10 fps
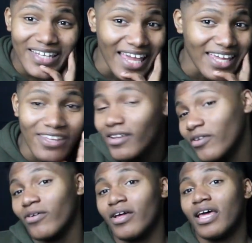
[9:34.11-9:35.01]
Like, you
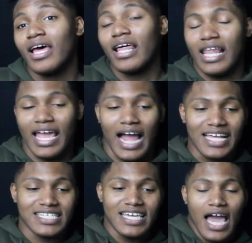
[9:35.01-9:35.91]
know, like
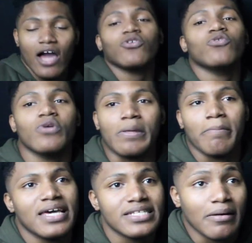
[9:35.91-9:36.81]
I see how you can
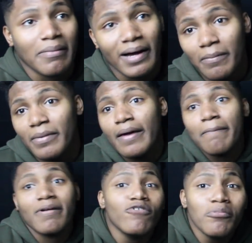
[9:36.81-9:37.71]
mess something up.
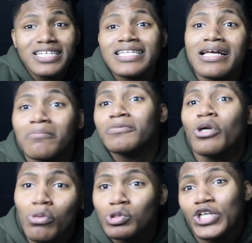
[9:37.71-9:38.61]
But if you mess it up,
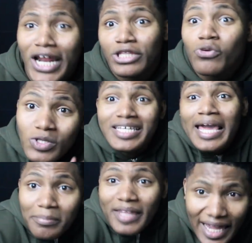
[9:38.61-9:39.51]
don't try to do the
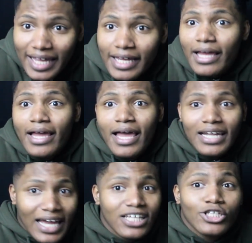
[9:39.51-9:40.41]
same thing.
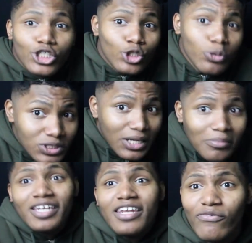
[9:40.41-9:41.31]
Like, do
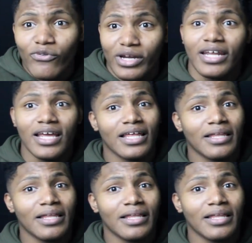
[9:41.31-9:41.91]
something different.